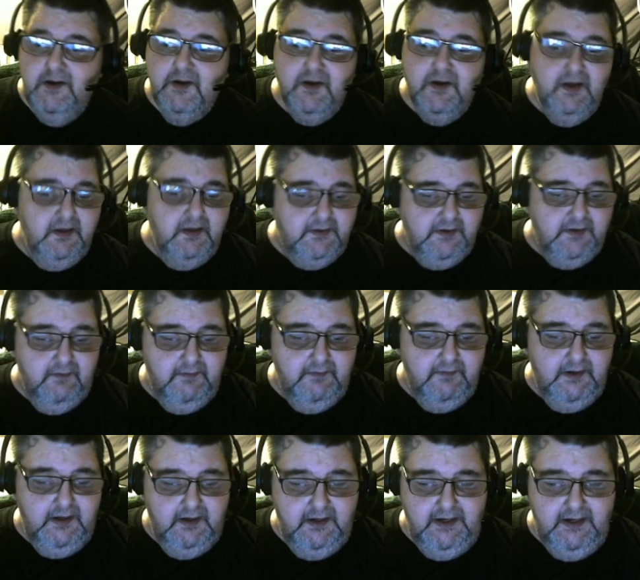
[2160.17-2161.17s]
could serve
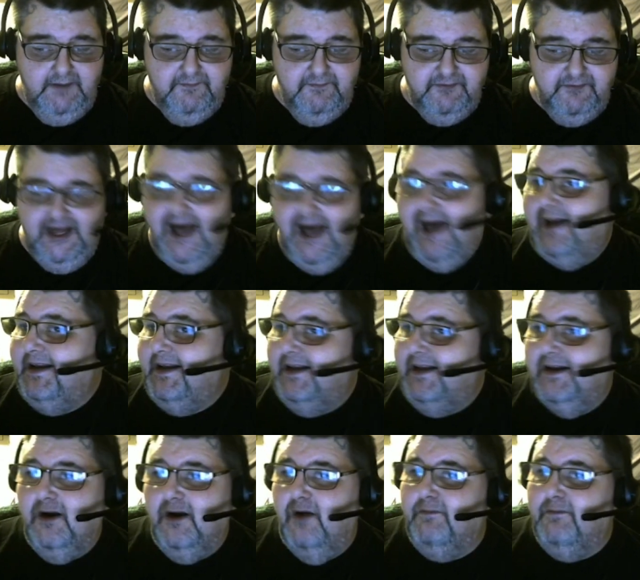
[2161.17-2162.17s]
it flat in
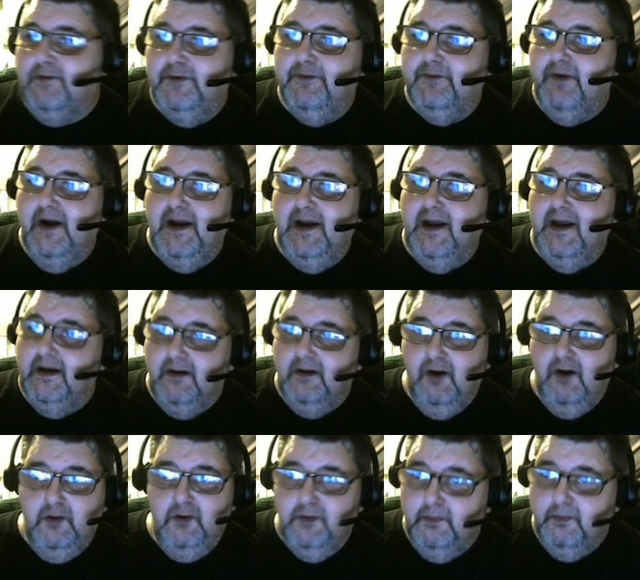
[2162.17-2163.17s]
an oven tray and
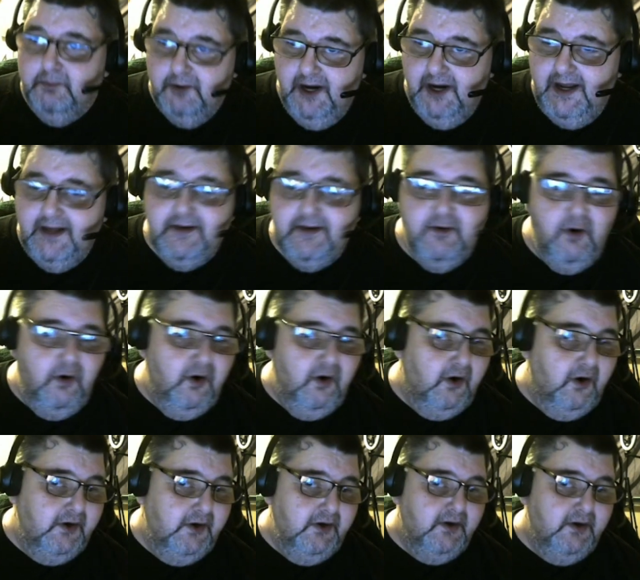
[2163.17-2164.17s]
call it a bread,
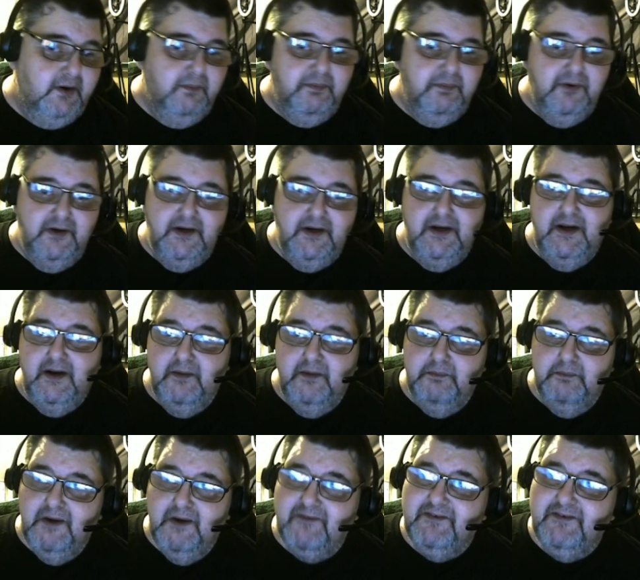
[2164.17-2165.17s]
or you can put it
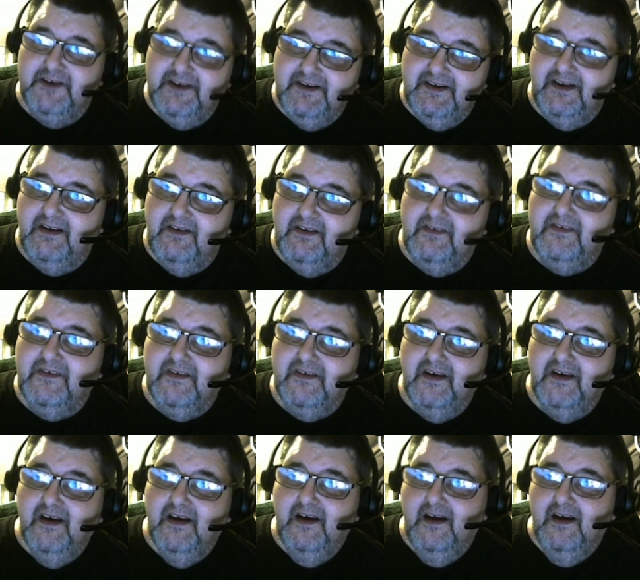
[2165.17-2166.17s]
in muffin tins
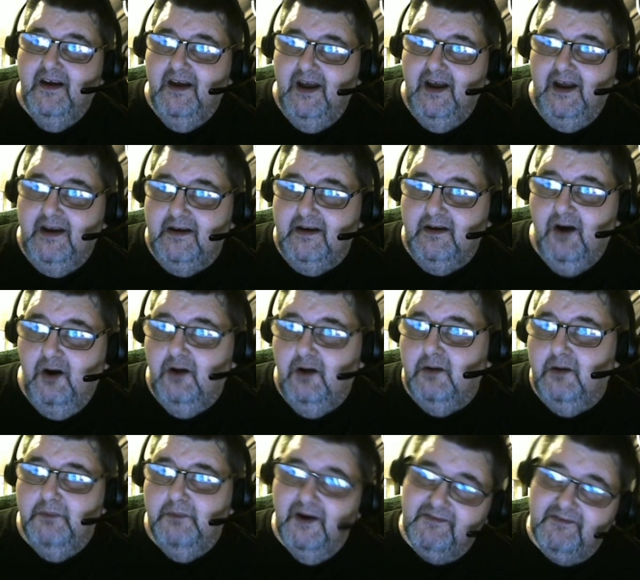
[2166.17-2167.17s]
and call
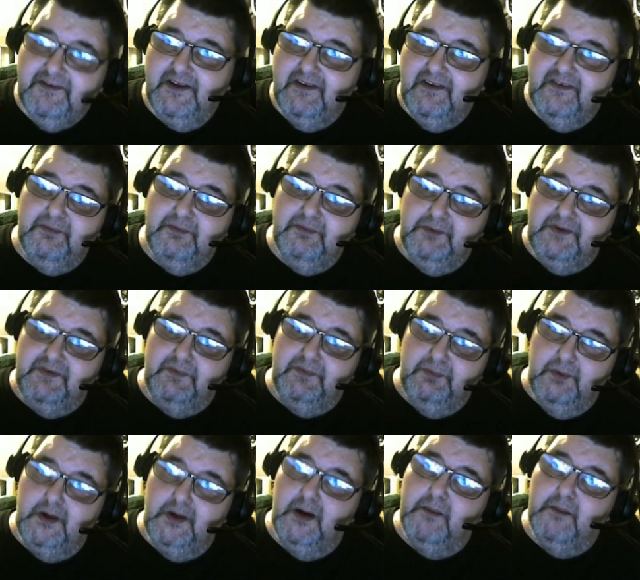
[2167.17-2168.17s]
it muffins, which is
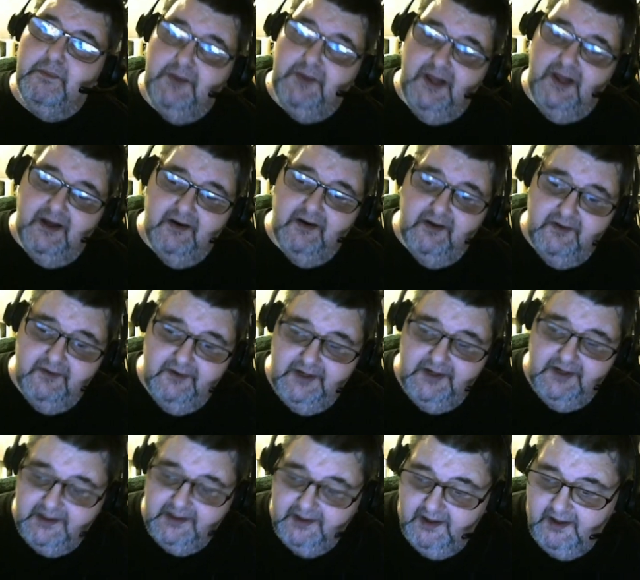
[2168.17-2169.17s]
what I plan on
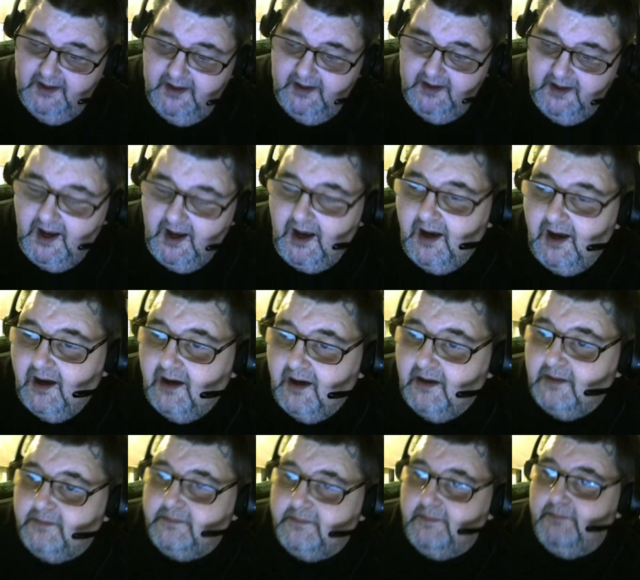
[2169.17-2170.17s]
doing.
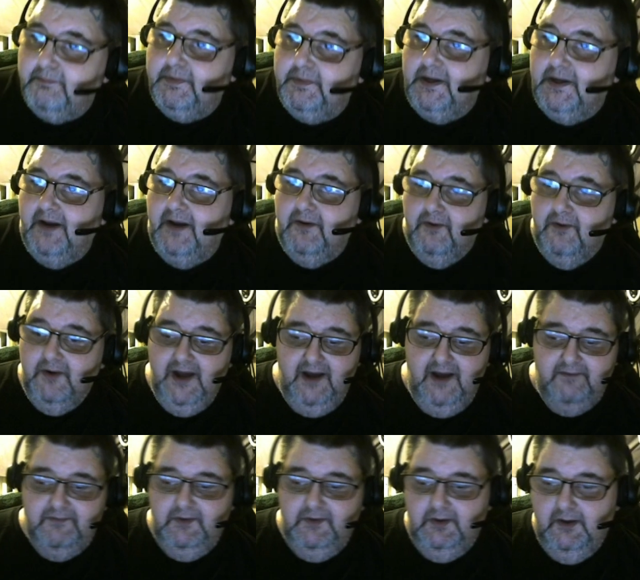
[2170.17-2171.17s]
But I don't
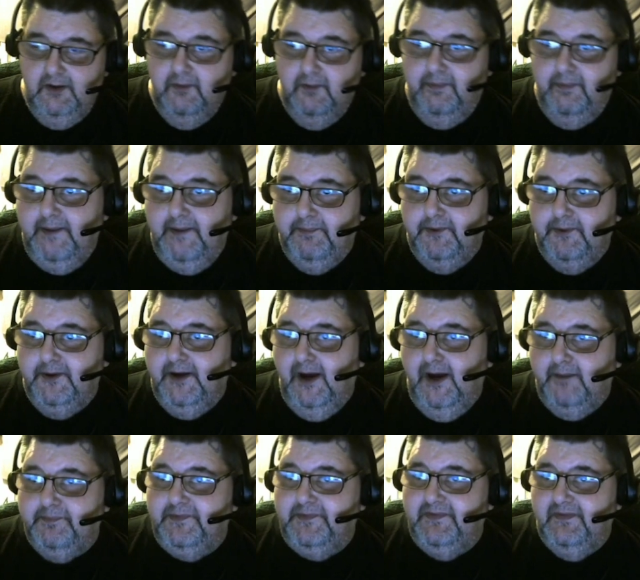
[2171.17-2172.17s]
have the little paper
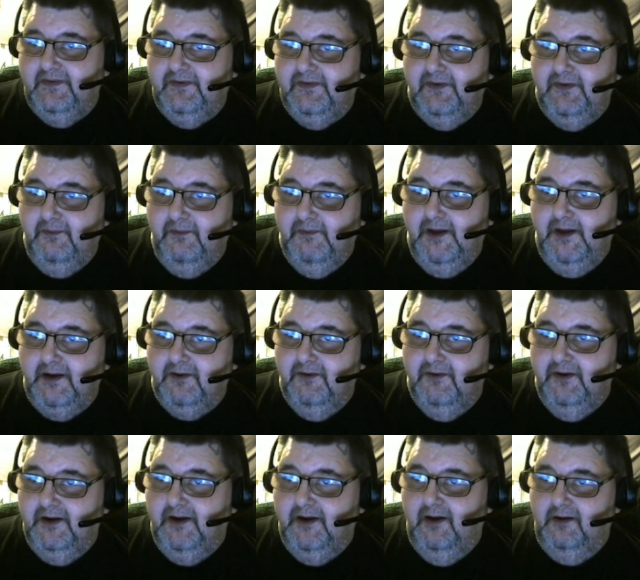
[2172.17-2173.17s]
cups, so I'm not
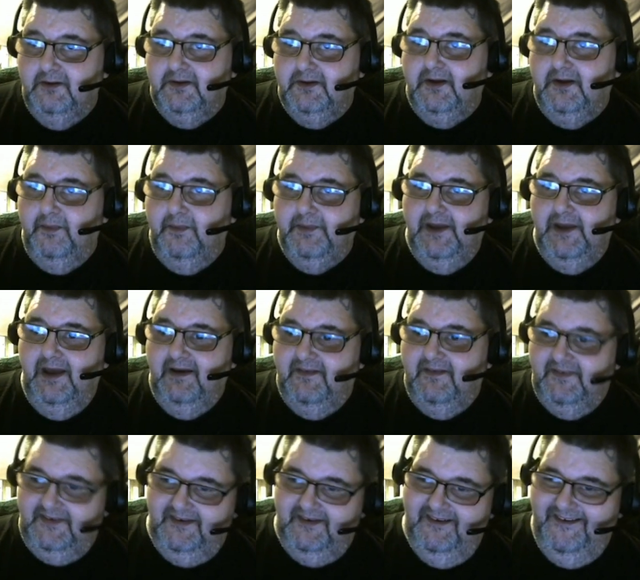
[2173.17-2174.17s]
going to call it cupcakes.